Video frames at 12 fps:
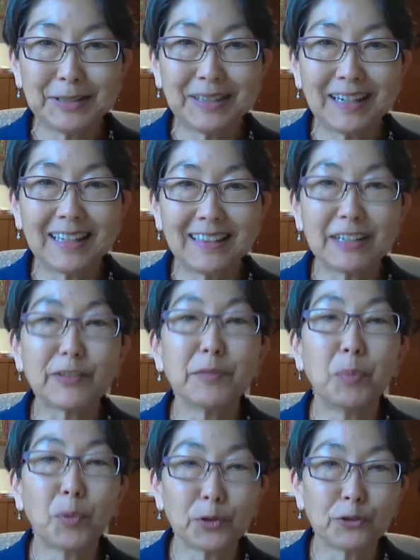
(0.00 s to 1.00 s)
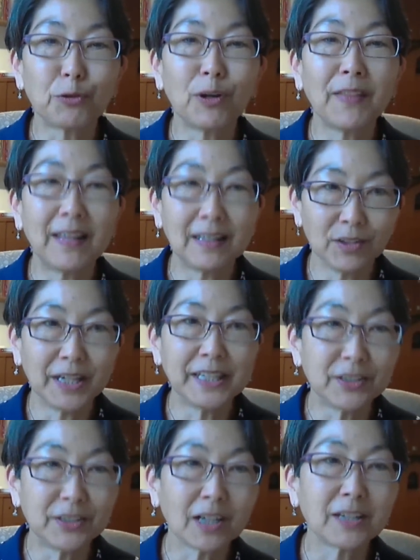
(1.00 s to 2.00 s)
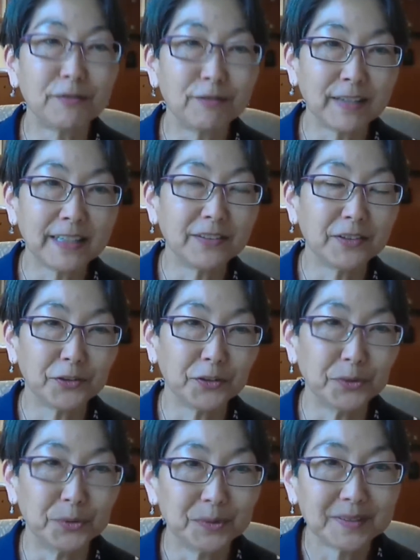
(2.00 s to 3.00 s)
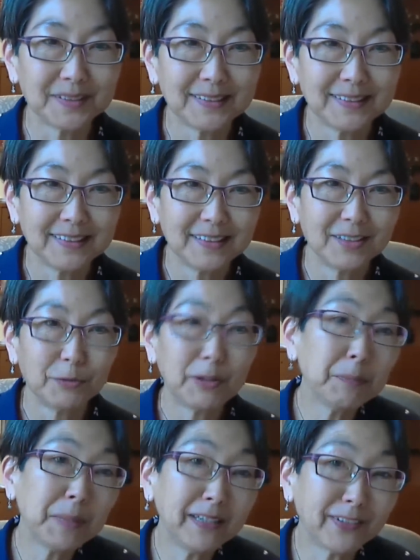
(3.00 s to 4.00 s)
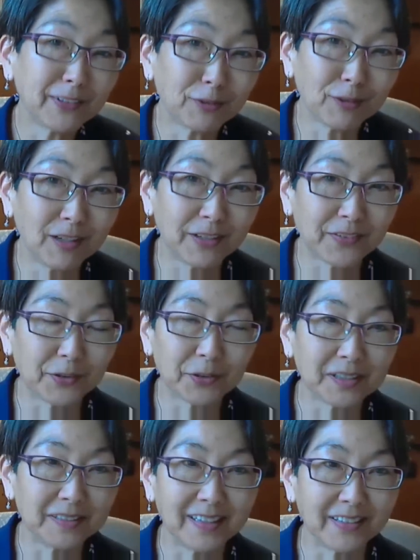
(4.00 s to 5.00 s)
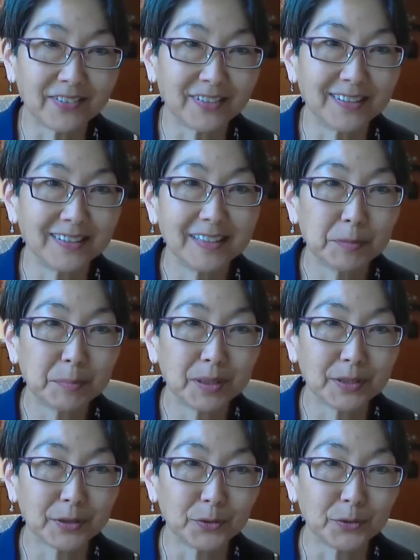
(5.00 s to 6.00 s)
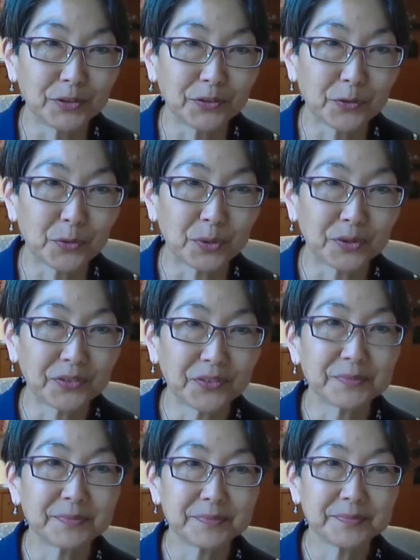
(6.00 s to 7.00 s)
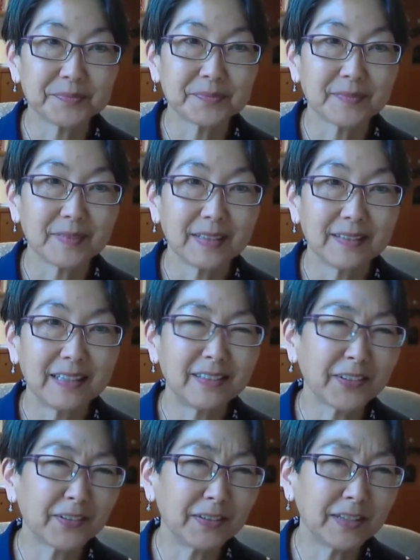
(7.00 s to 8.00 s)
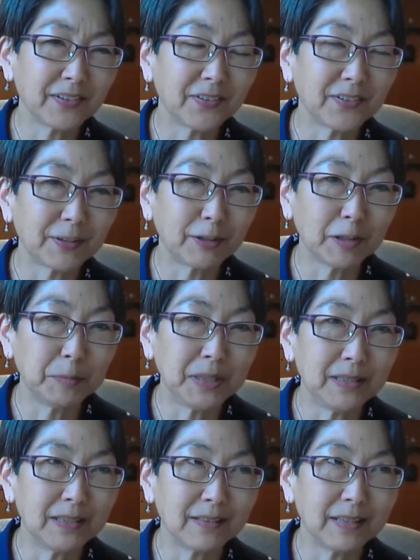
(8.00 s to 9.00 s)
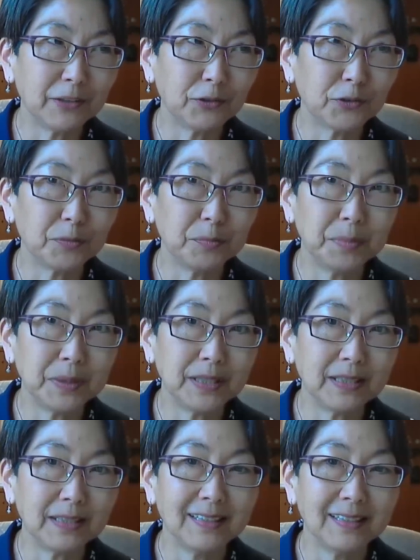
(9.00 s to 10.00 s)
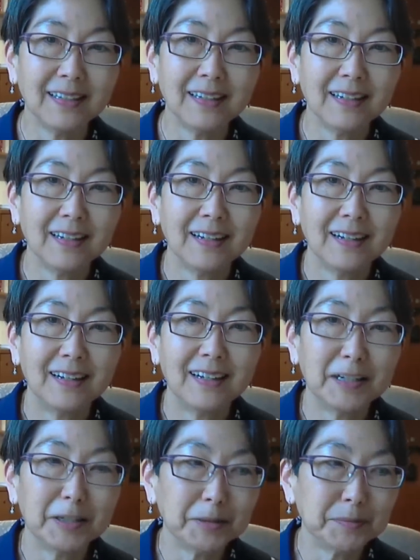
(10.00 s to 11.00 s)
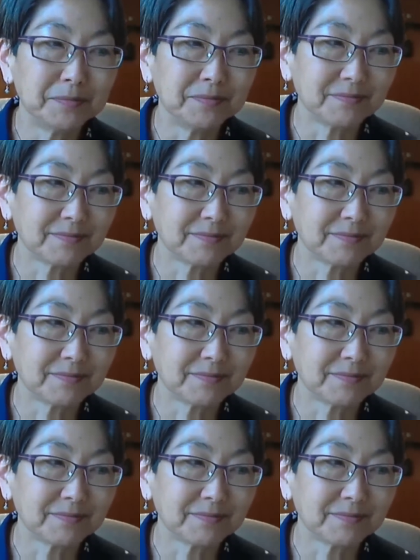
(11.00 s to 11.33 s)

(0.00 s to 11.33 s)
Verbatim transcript: I think it's important to draw that line and not conflate the two. We have many such laws that are contested in political discourse. That doesn't necessarily mean that they should be um,